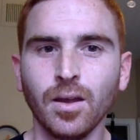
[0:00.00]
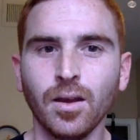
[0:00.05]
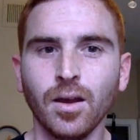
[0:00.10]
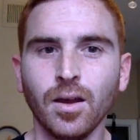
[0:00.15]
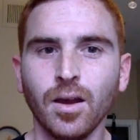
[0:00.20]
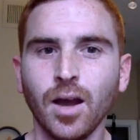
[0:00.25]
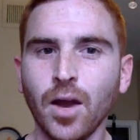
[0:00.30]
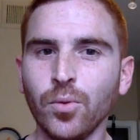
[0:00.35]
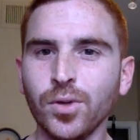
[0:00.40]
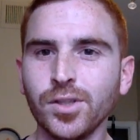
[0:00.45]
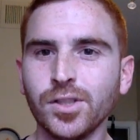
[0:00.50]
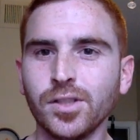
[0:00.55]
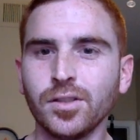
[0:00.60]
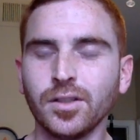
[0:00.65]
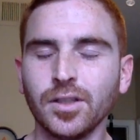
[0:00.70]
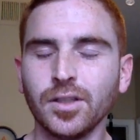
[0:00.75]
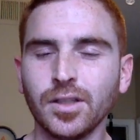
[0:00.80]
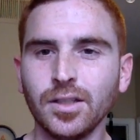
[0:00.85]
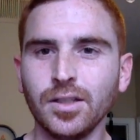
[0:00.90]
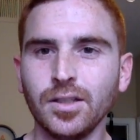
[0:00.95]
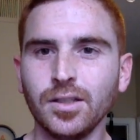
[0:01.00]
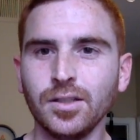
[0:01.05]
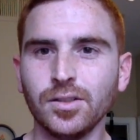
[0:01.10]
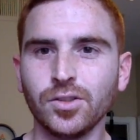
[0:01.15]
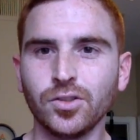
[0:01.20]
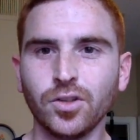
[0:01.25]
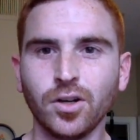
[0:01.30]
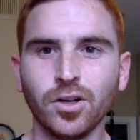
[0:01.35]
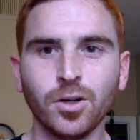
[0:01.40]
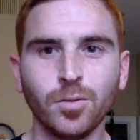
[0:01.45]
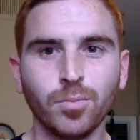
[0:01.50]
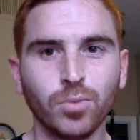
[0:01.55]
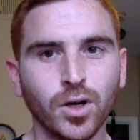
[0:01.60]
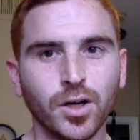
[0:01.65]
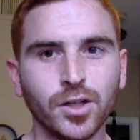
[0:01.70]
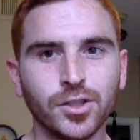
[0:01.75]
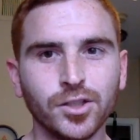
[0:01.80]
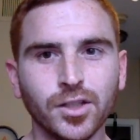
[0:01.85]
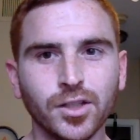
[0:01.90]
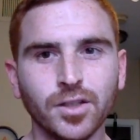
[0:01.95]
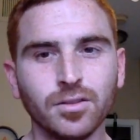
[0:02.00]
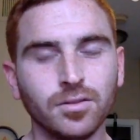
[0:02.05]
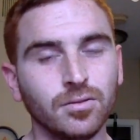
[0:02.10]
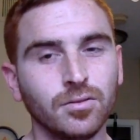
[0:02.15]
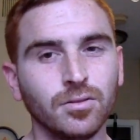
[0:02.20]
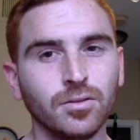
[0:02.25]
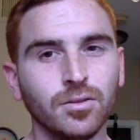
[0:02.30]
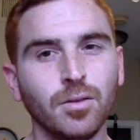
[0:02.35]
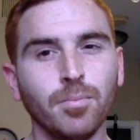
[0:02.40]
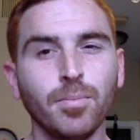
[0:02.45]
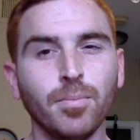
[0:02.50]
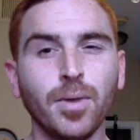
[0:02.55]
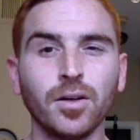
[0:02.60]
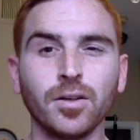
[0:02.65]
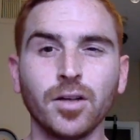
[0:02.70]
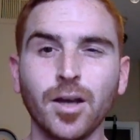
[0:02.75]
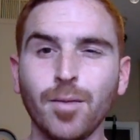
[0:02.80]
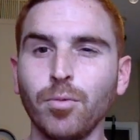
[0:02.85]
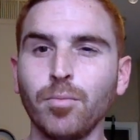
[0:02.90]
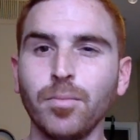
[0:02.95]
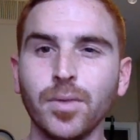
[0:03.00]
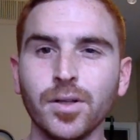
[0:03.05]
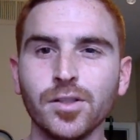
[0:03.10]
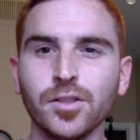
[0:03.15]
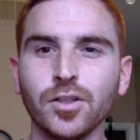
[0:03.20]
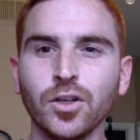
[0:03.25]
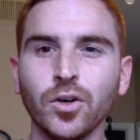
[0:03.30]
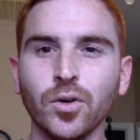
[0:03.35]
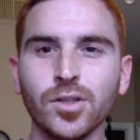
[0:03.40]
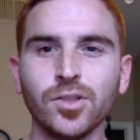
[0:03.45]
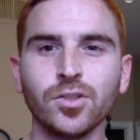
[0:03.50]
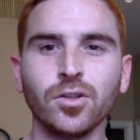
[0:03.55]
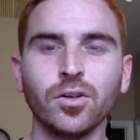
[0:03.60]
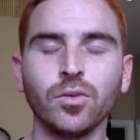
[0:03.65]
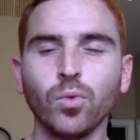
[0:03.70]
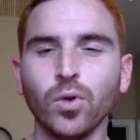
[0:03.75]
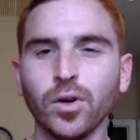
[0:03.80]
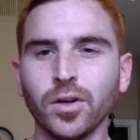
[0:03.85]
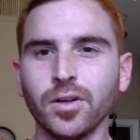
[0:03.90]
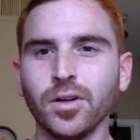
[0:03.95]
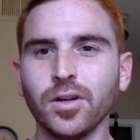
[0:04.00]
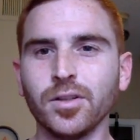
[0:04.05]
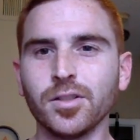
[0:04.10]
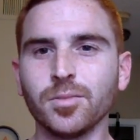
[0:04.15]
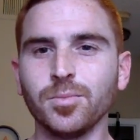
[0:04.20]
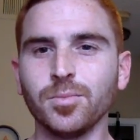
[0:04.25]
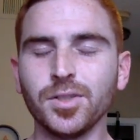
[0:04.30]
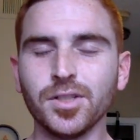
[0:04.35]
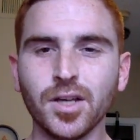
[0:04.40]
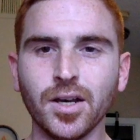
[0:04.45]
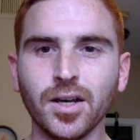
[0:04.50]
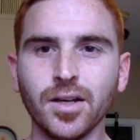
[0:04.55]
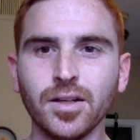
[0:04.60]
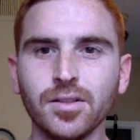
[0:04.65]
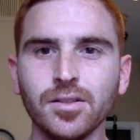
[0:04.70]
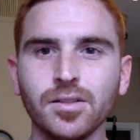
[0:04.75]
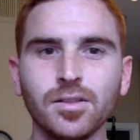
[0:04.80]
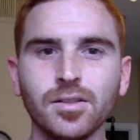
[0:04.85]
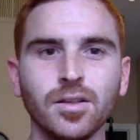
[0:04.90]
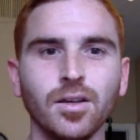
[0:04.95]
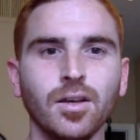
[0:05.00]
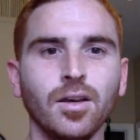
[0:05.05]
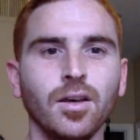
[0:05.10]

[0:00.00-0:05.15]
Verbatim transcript: I recently started a project, or about a couple months ago, I started working on some designs